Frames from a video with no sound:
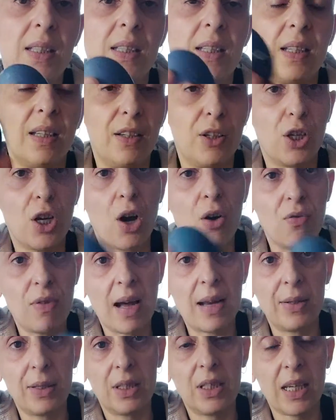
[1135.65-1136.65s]
And then you go
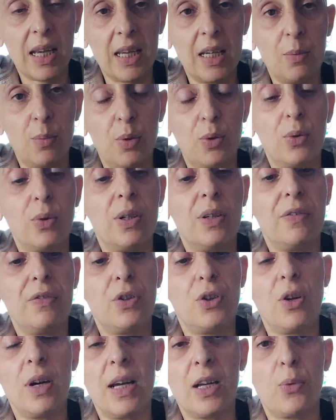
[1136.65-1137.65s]
around the table. And if
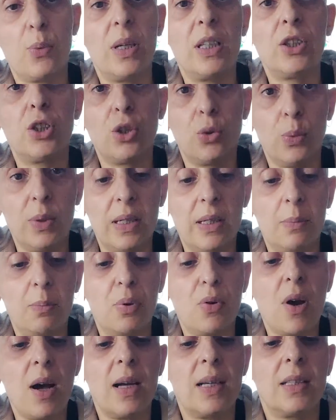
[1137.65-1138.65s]
your egg wins, you win the
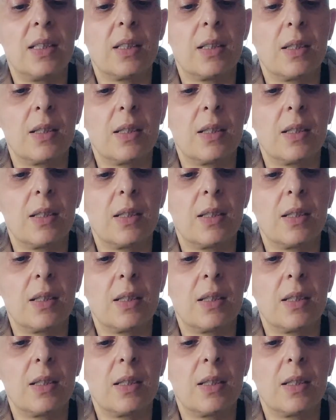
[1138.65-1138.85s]
prize.